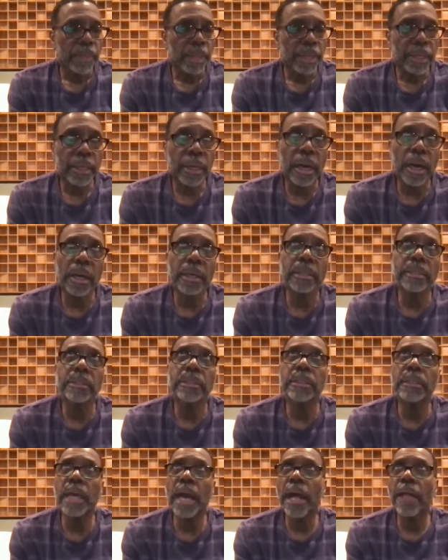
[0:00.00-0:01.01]
that God
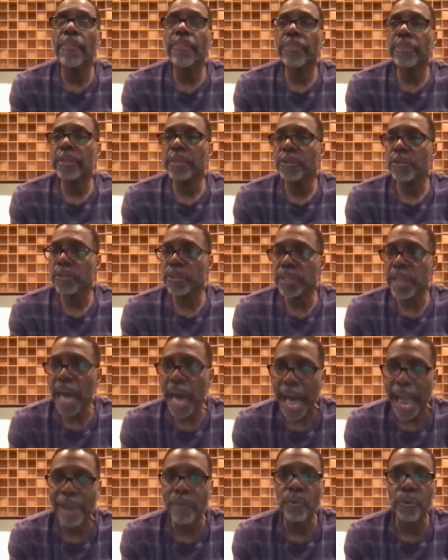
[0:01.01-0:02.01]
is not this
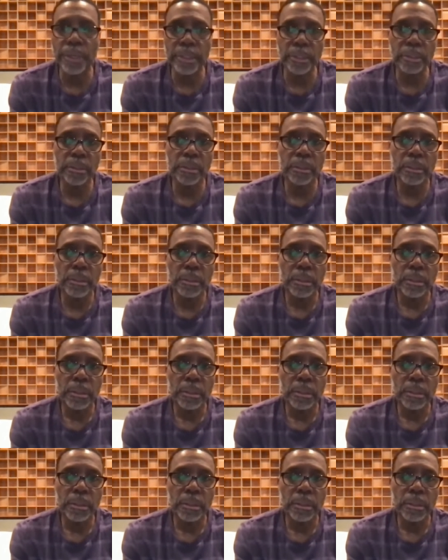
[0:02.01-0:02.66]
tyrant